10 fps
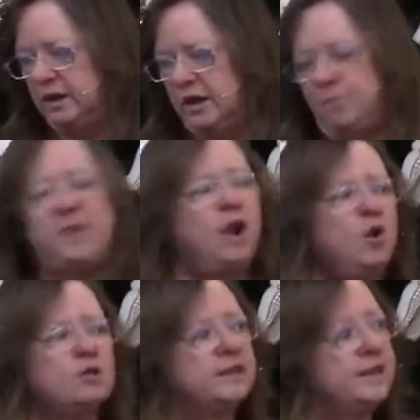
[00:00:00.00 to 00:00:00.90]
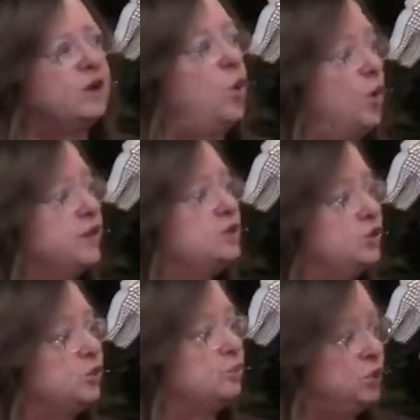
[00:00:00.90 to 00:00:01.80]
Apparently, according to
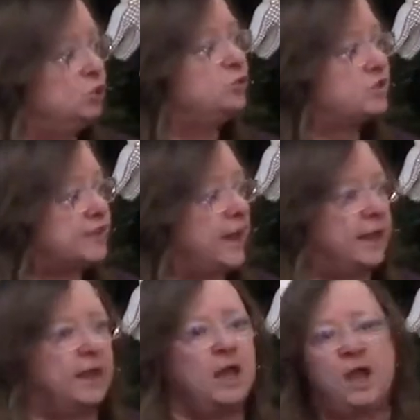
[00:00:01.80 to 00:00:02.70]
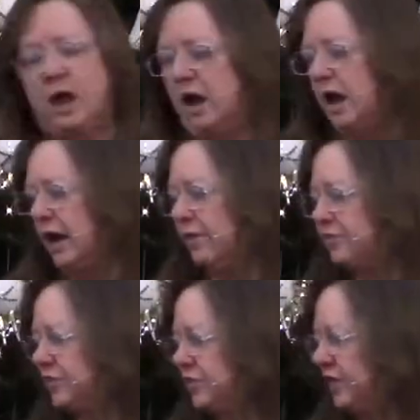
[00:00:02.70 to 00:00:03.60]
the Pew study uh,
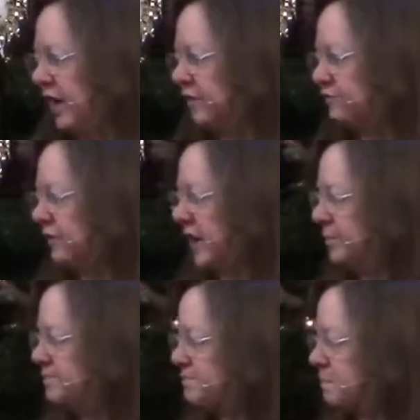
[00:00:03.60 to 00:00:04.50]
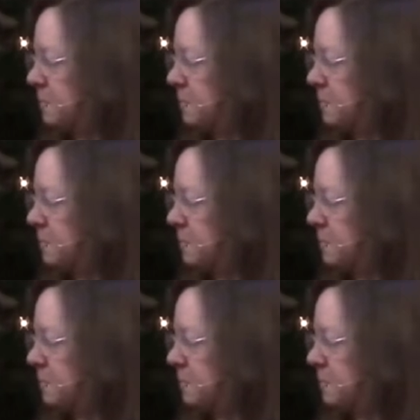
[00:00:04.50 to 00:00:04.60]
of um,